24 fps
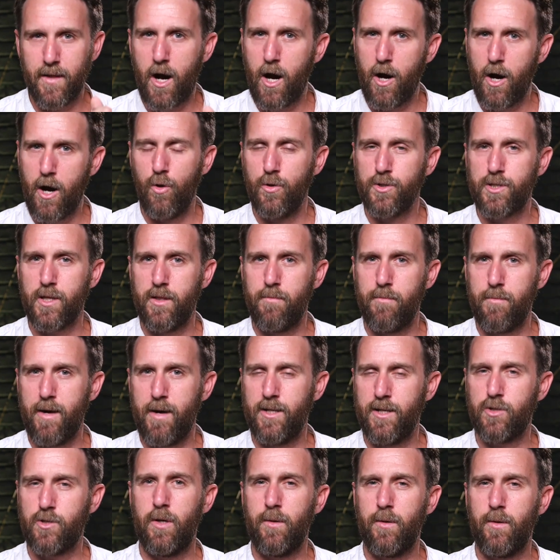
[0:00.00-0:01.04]
the holes in the
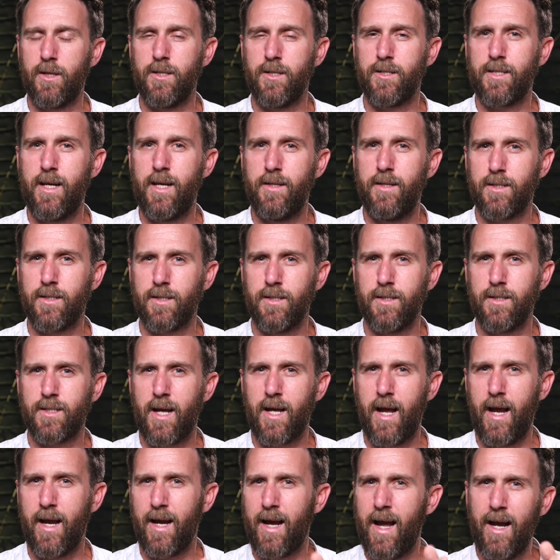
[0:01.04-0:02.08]
mainstream consensus and
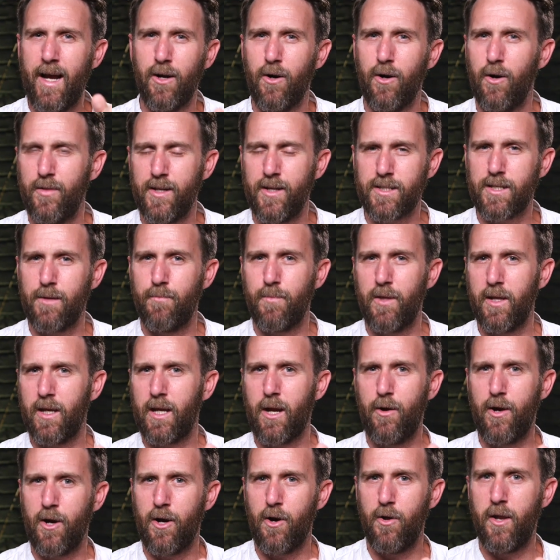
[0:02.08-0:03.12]
saying, "Hang on, there's something
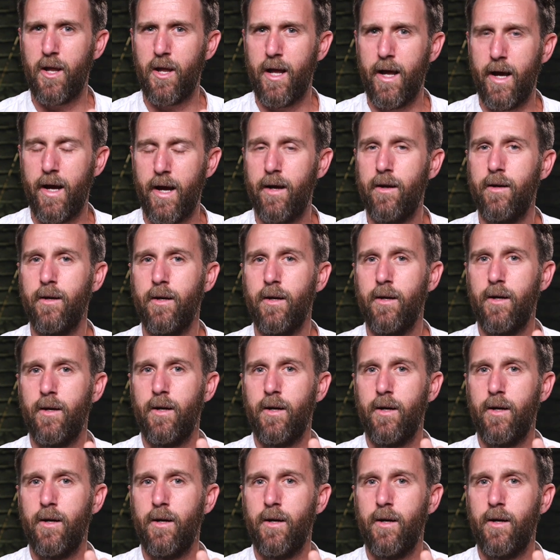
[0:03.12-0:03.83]
going on here."